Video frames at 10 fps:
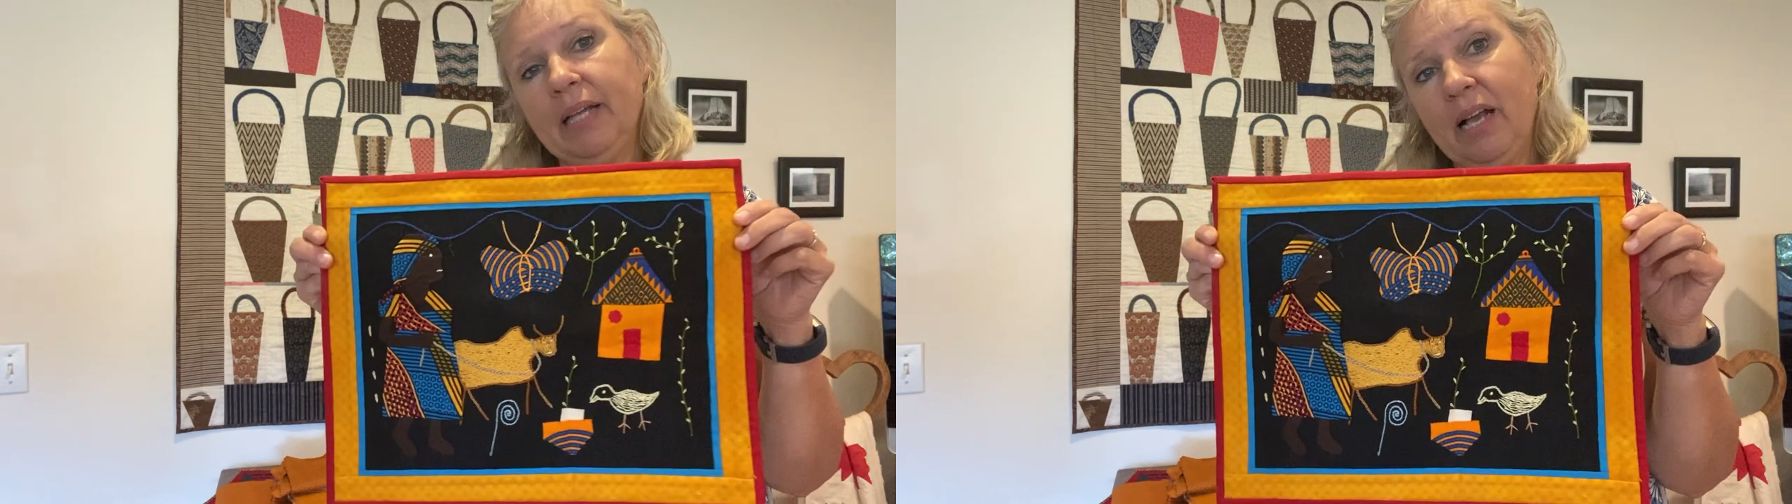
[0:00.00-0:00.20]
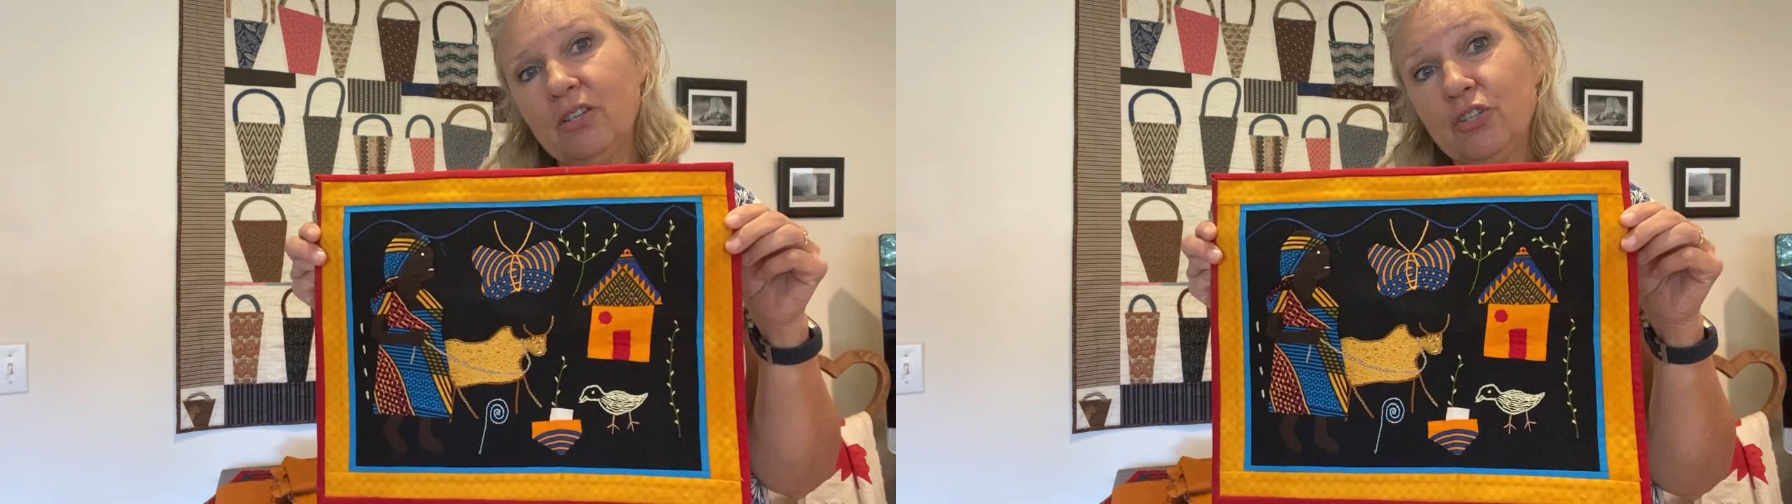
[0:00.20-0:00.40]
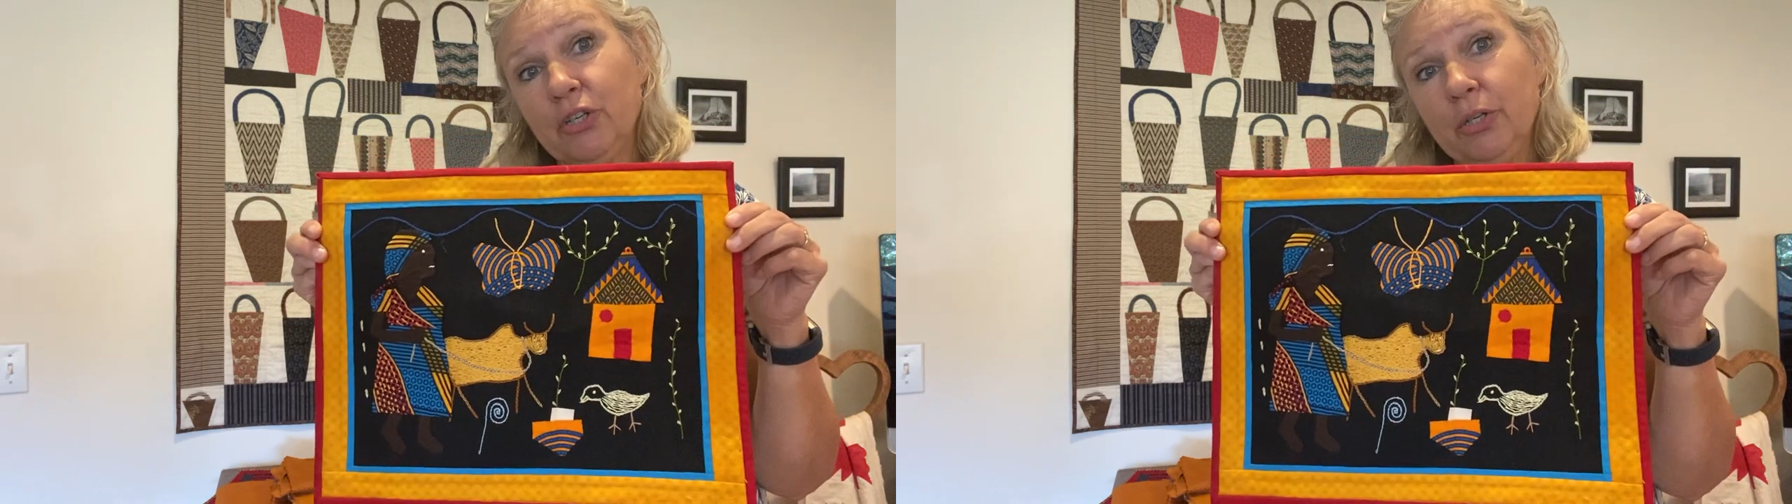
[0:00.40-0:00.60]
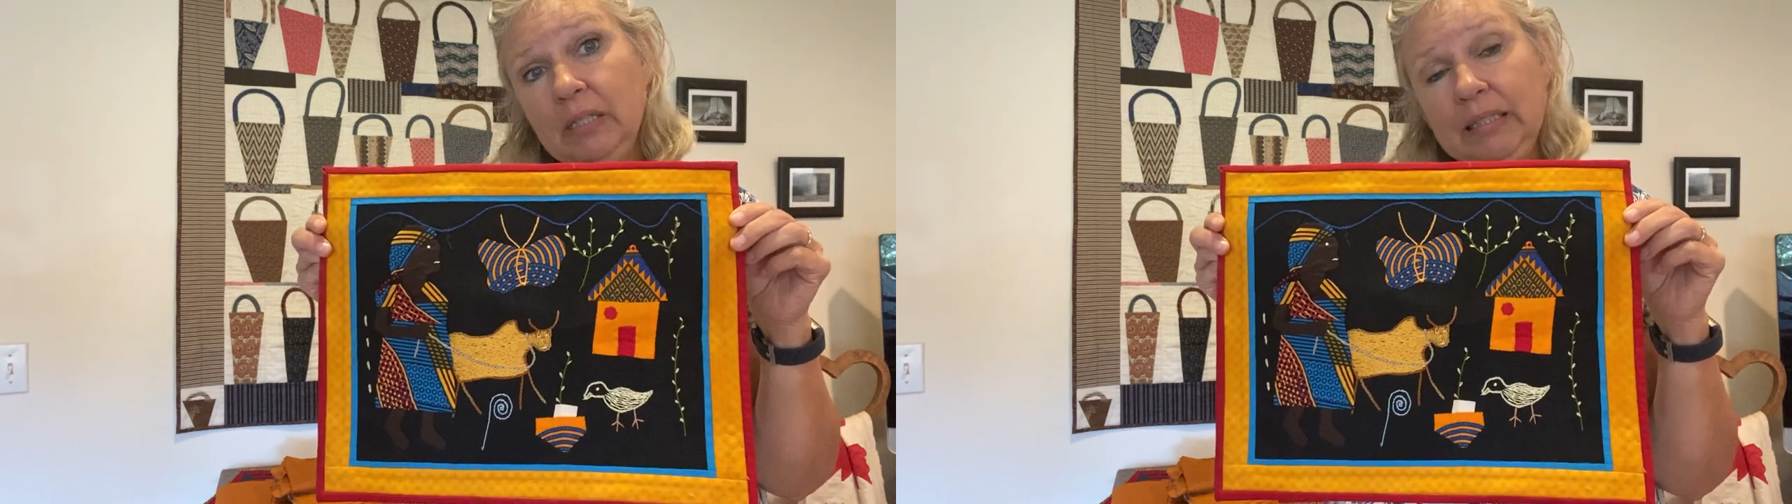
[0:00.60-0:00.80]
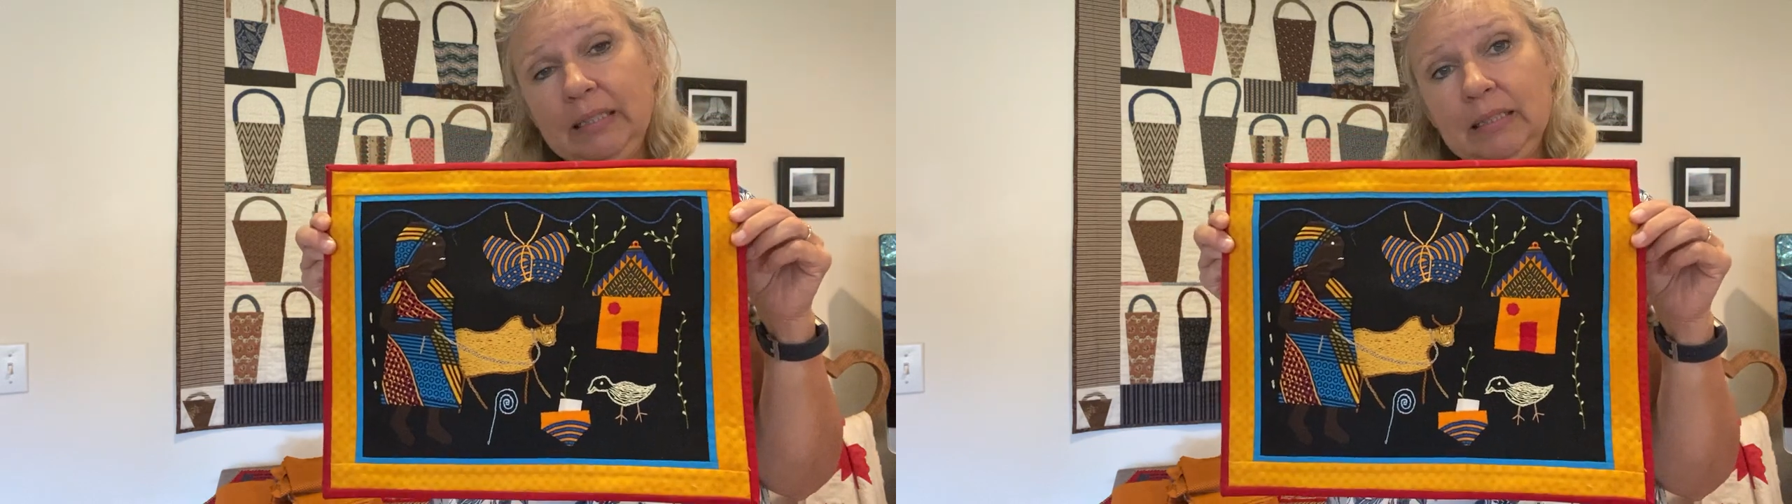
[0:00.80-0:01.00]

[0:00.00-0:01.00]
last year